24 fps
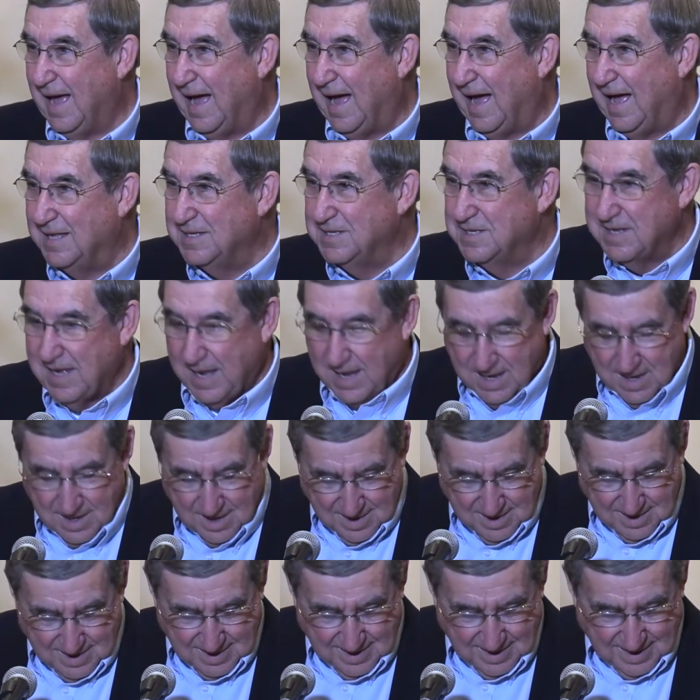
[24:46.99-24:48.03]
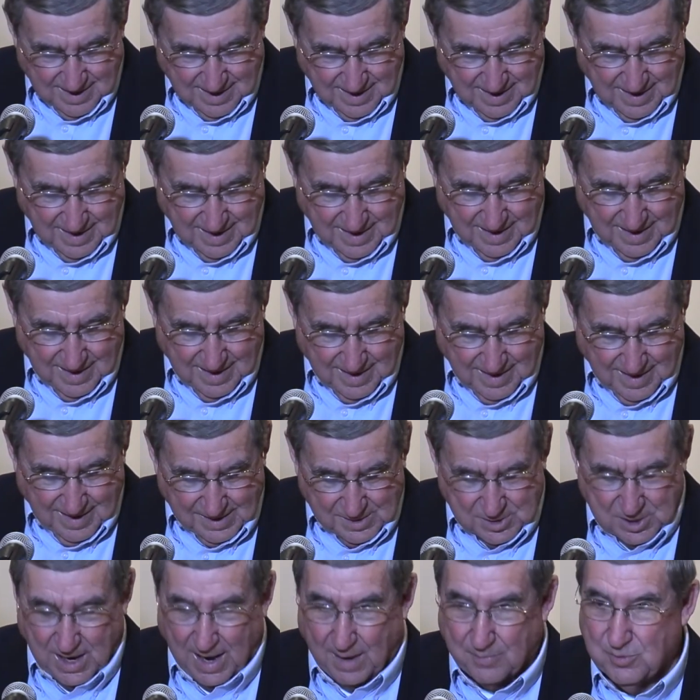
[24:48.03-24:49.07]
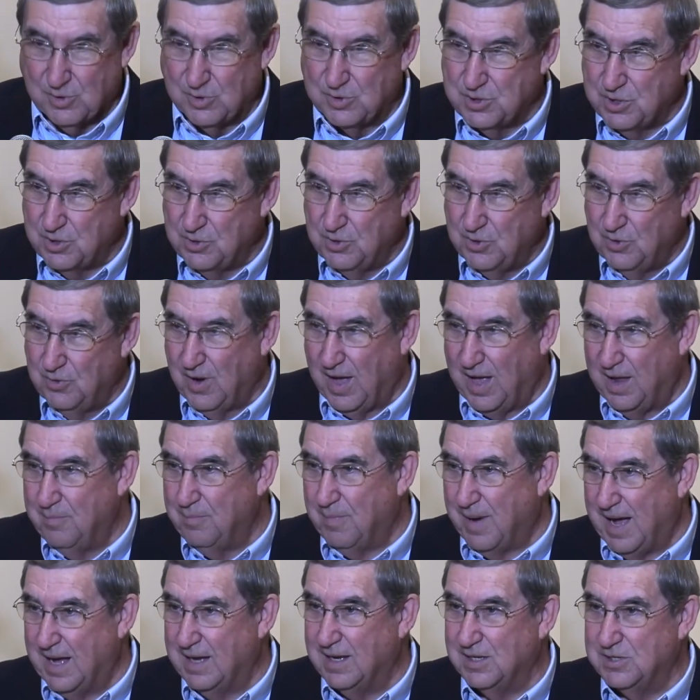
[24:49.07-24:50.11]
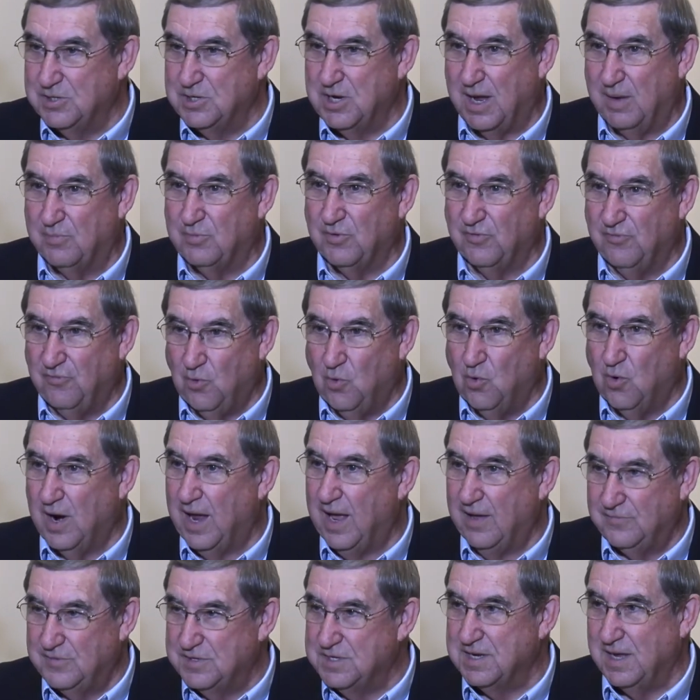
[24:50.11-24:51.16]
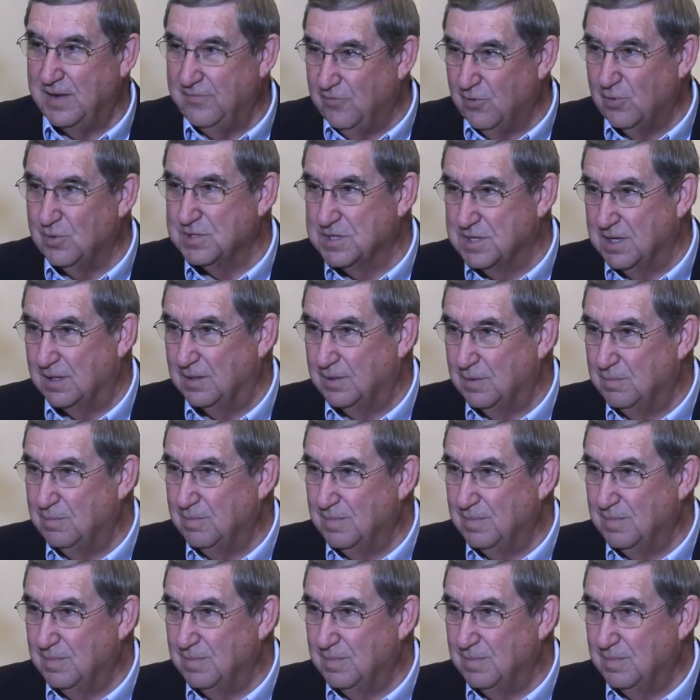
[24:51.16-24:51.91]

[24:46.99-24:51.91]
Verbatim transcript: Isaiah chapter 2 and Micah chapter 4 have the same verse in them.